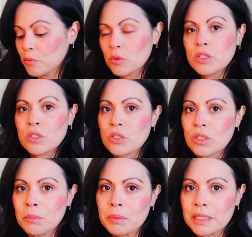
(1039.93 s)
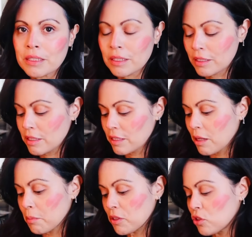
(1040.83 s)
once you start blending it, it's
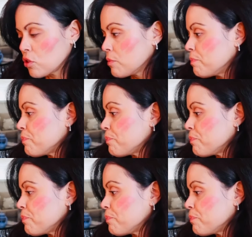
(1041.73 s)
not much.